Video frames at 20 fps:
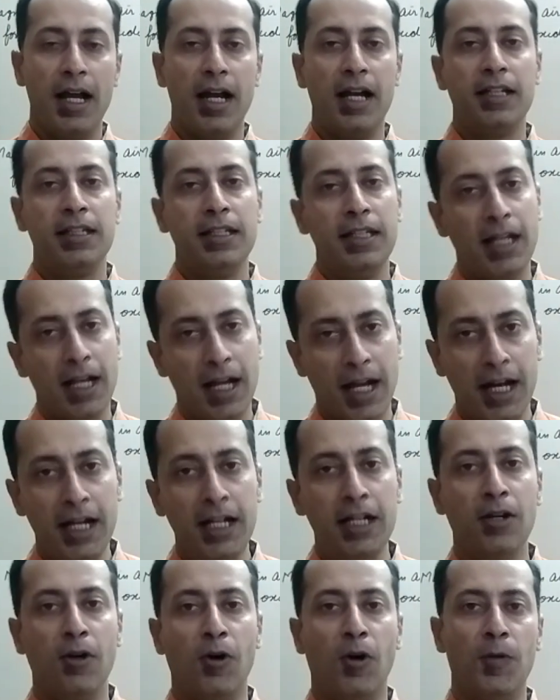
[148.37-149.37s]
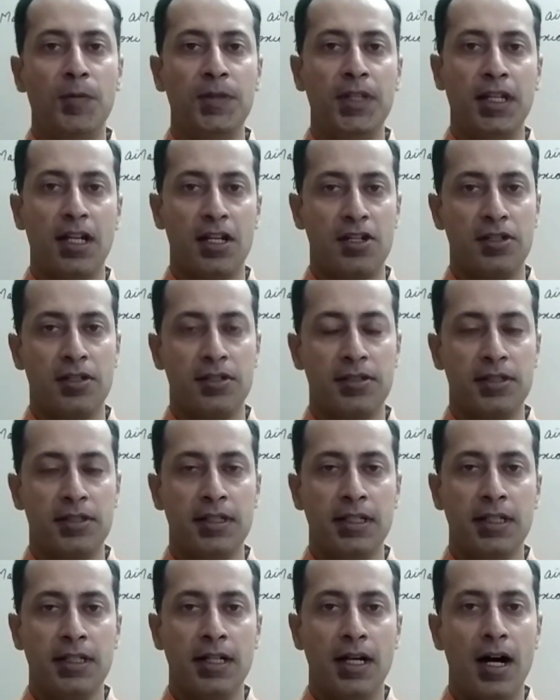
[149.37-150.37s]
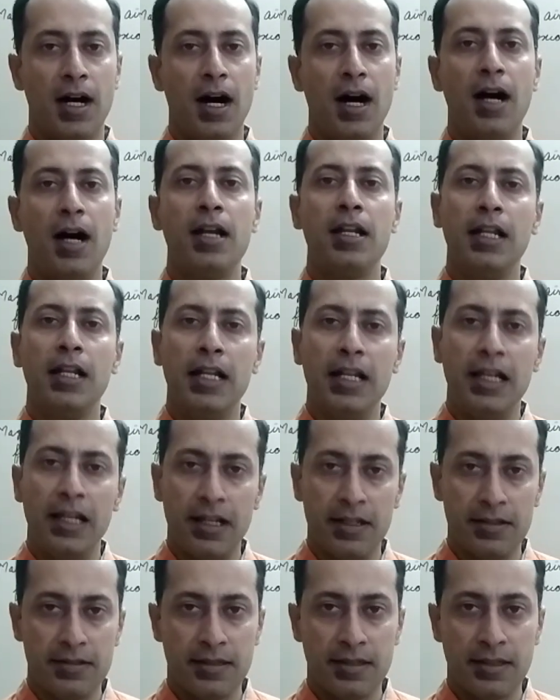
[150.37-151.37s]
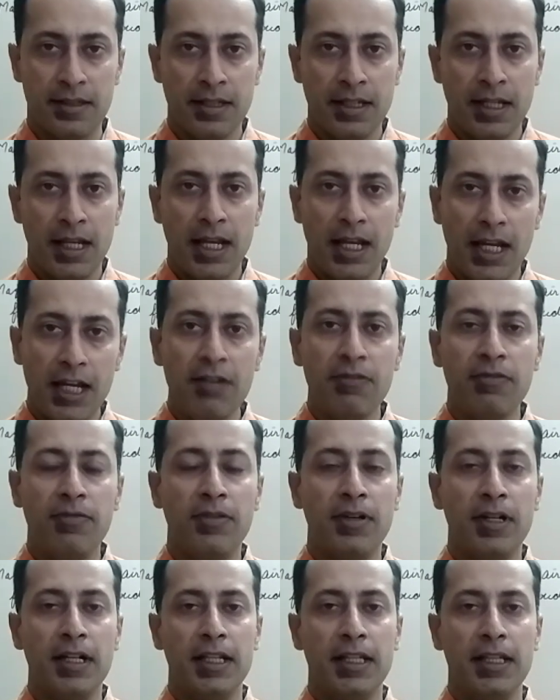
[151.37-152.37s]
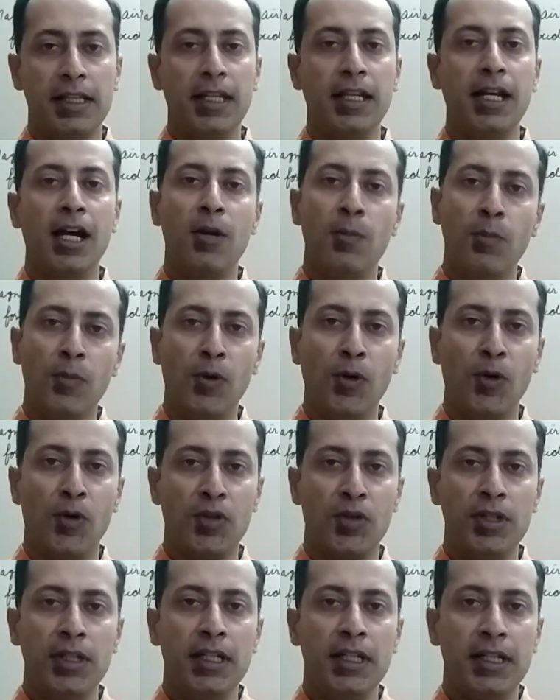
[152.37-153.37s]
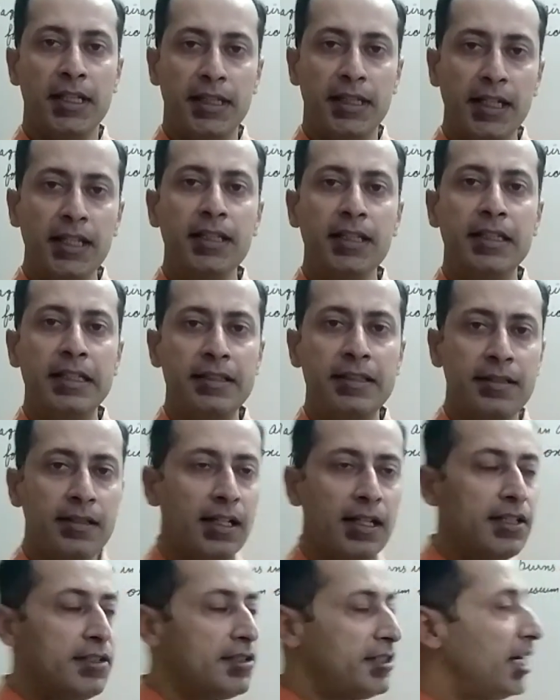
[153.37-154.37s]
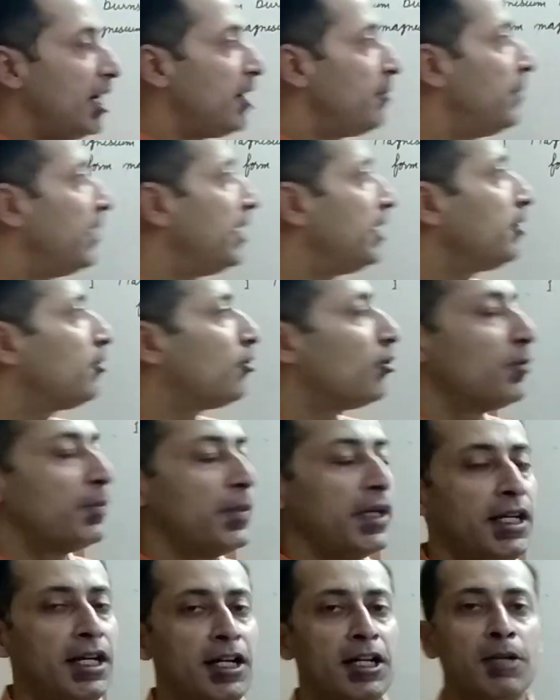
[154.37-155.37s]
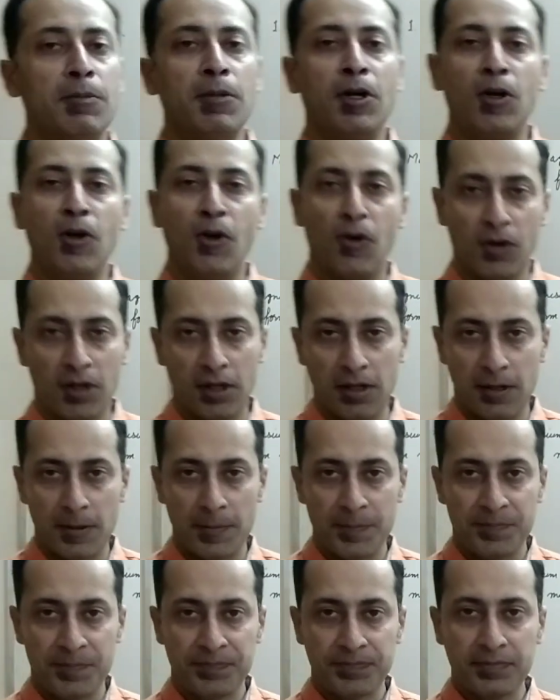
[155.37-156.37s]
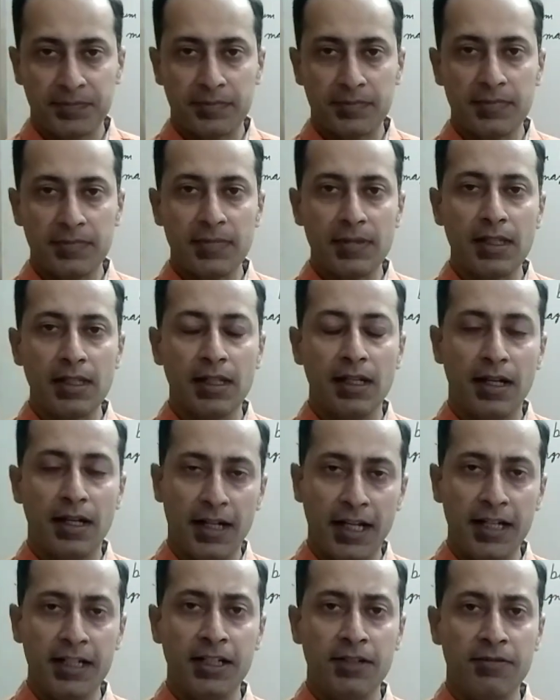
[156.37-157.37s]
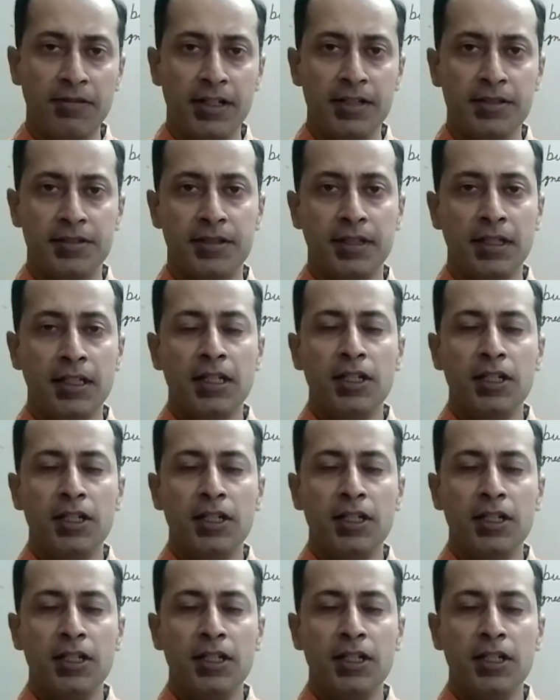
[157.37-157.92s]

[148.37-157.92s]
at the end of the reactions are less. If they are more, then this statement could be a little bit longer, right dear friends?